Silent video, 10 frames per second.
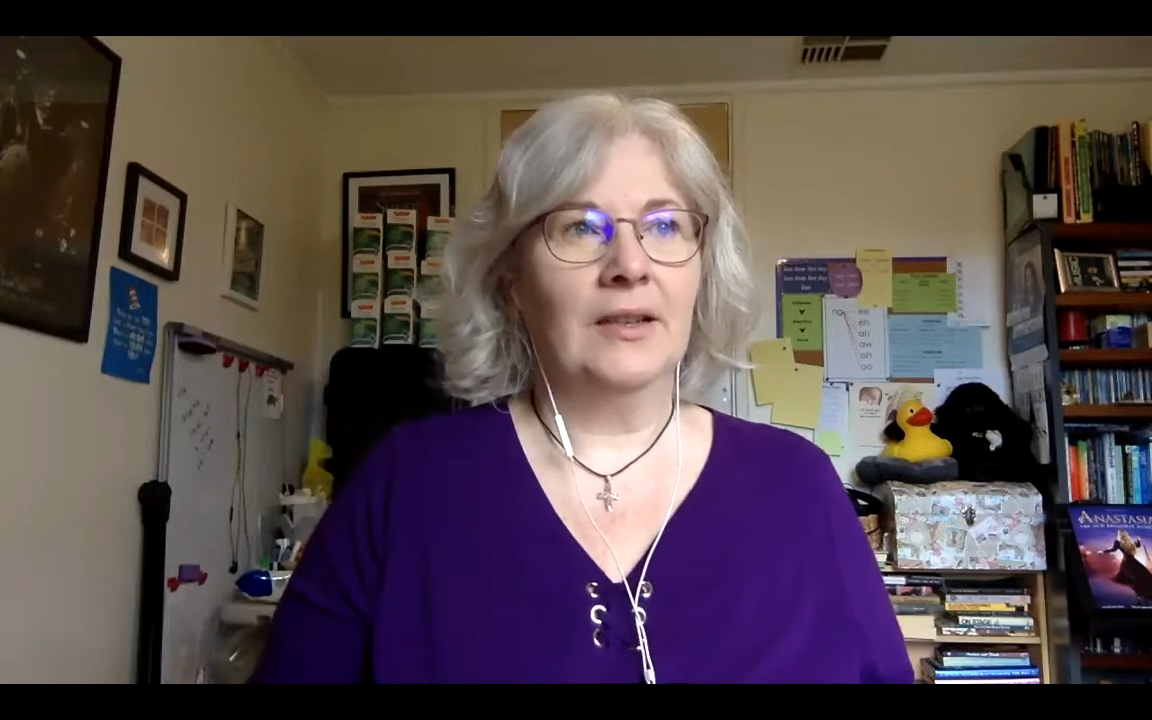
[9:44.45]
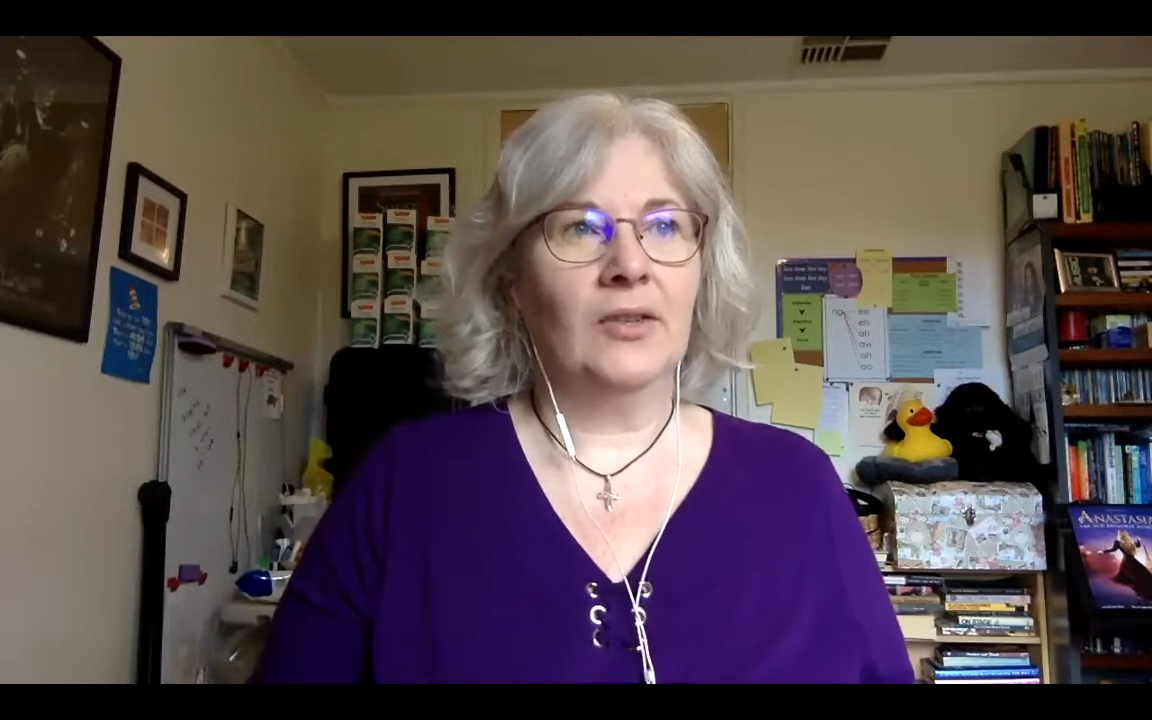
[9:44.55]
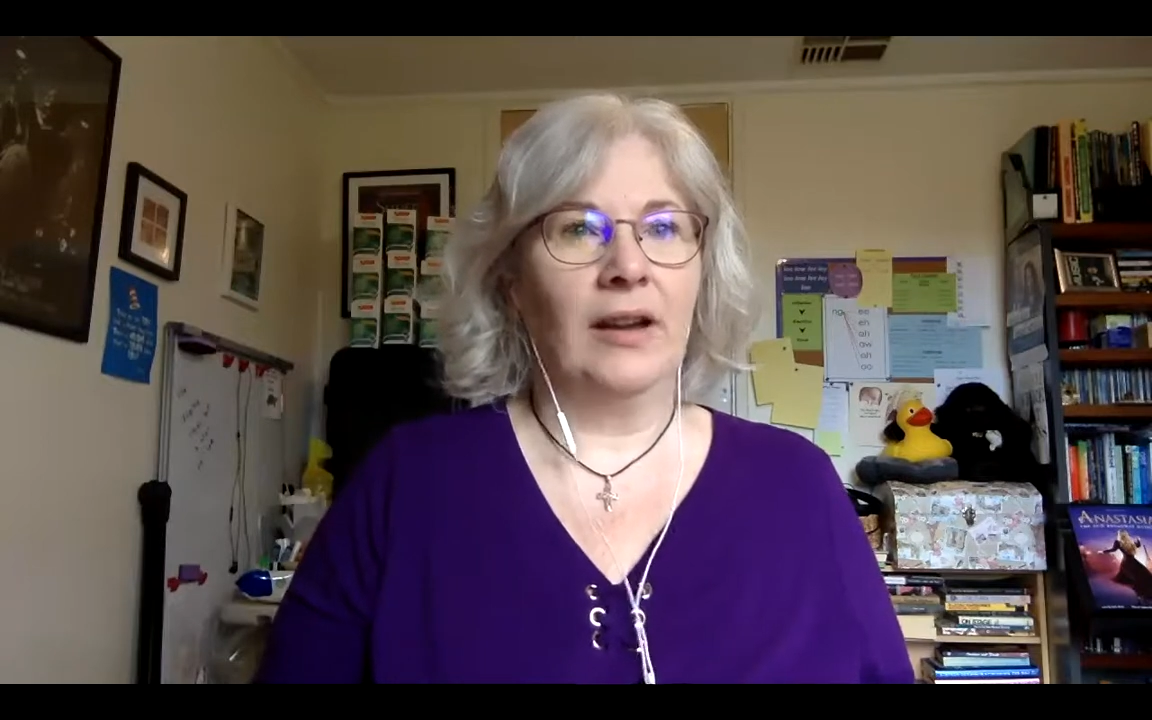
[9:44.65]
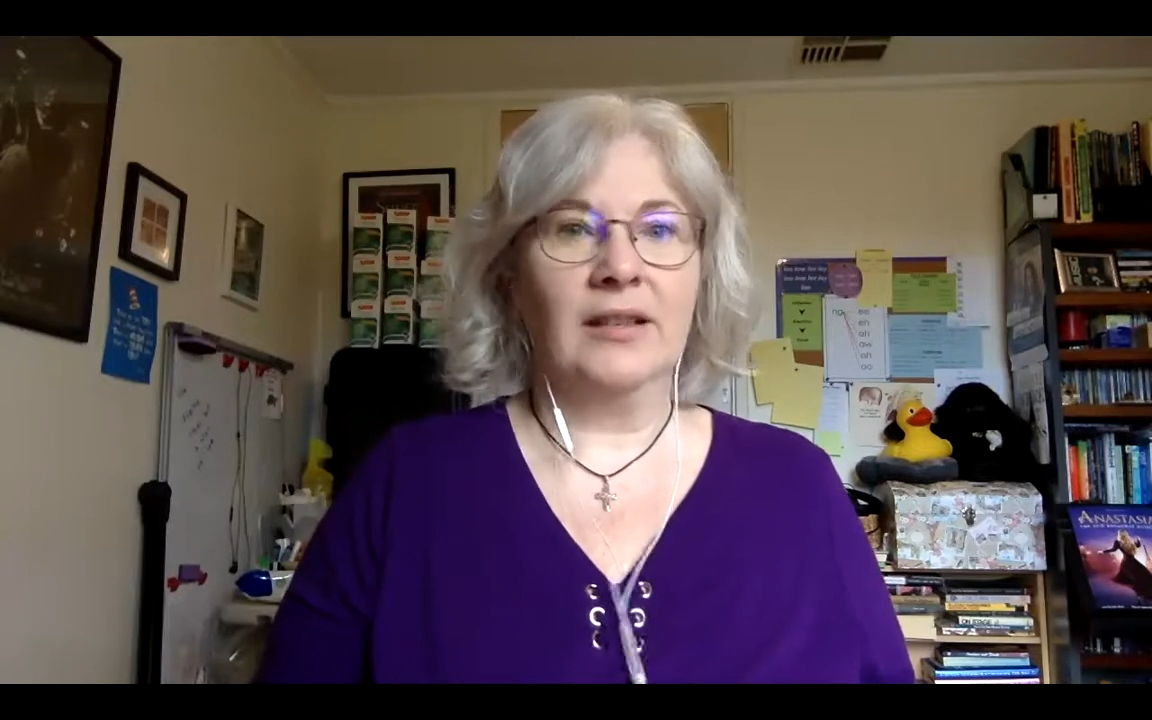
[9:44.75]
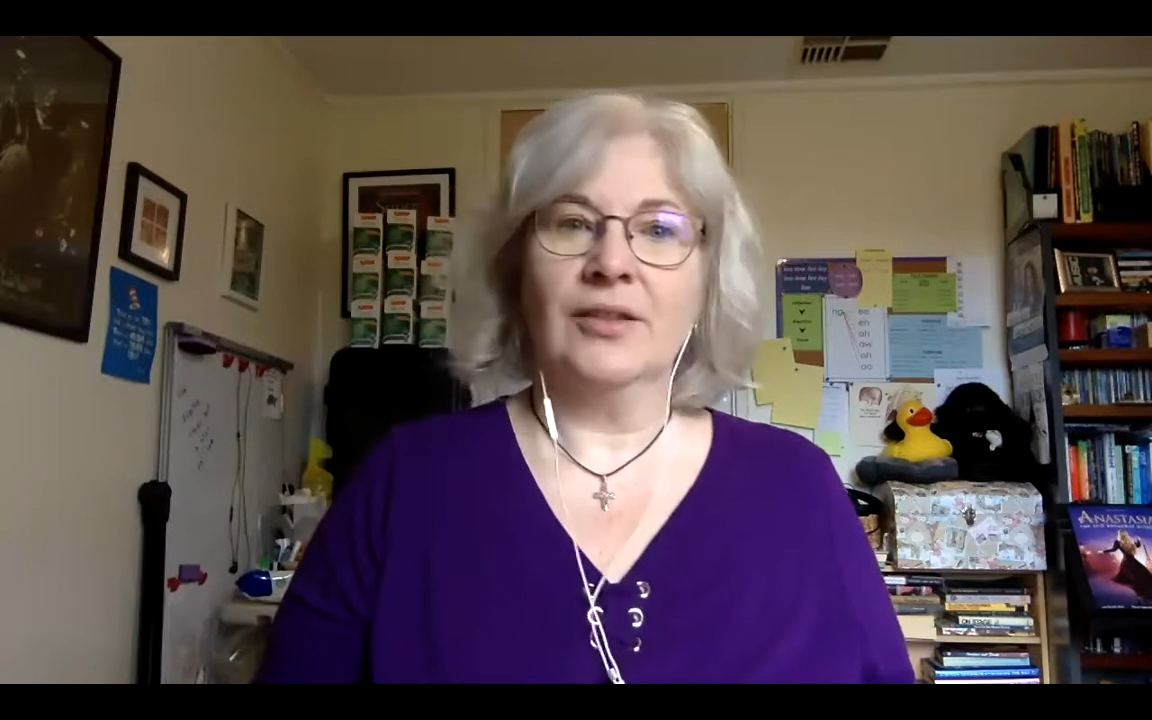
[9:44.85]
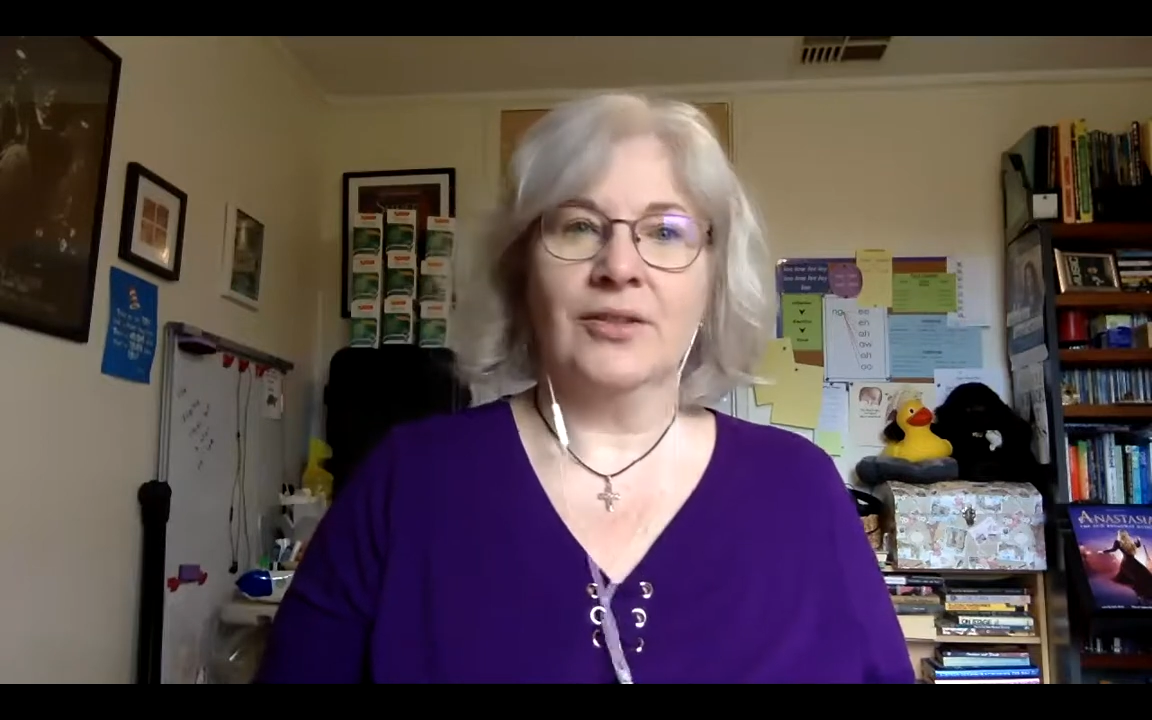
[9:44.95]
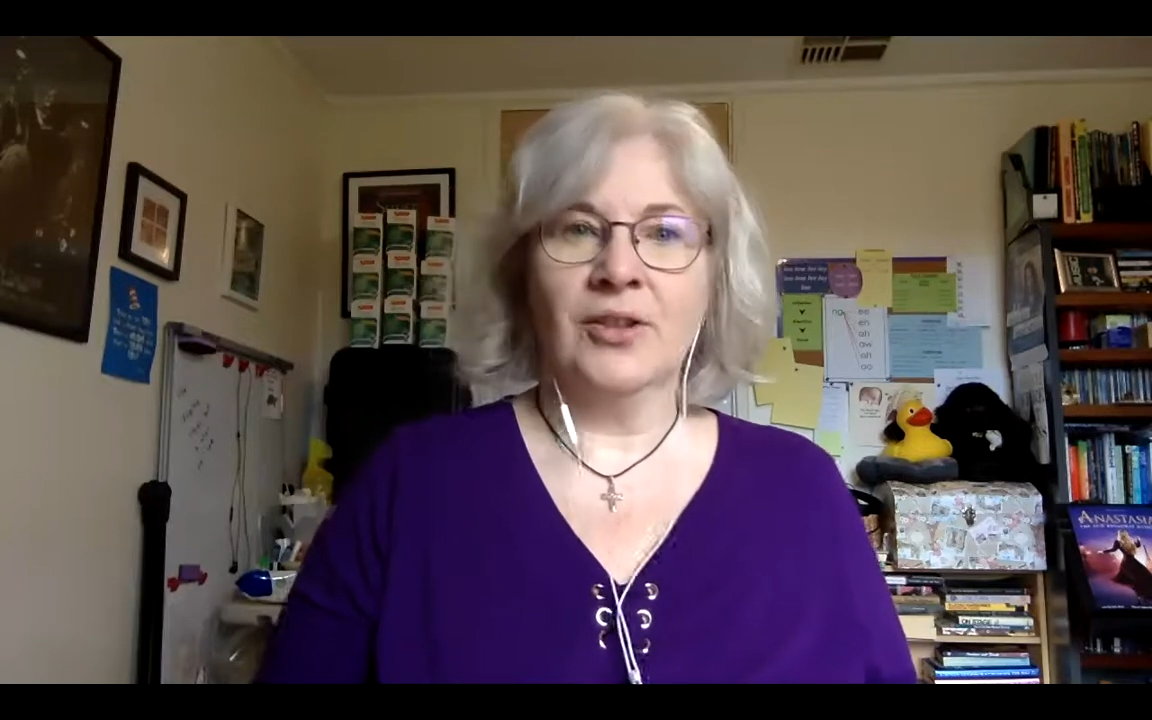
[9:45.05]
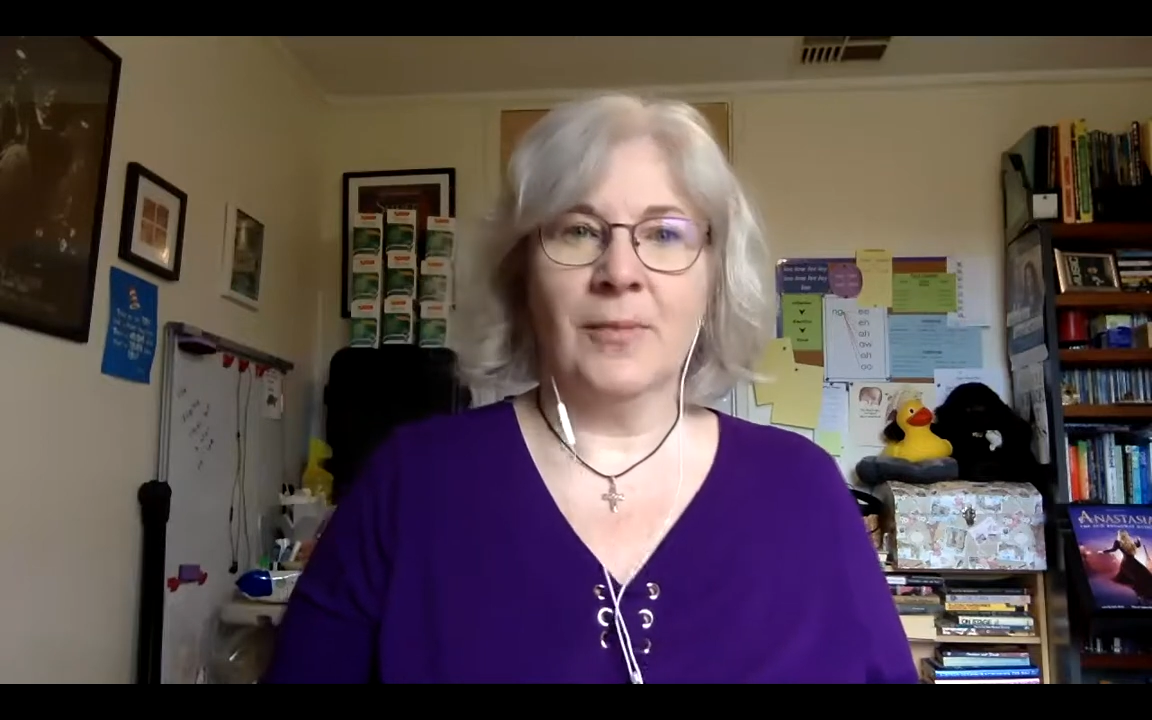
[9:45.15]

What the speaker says: trying to do too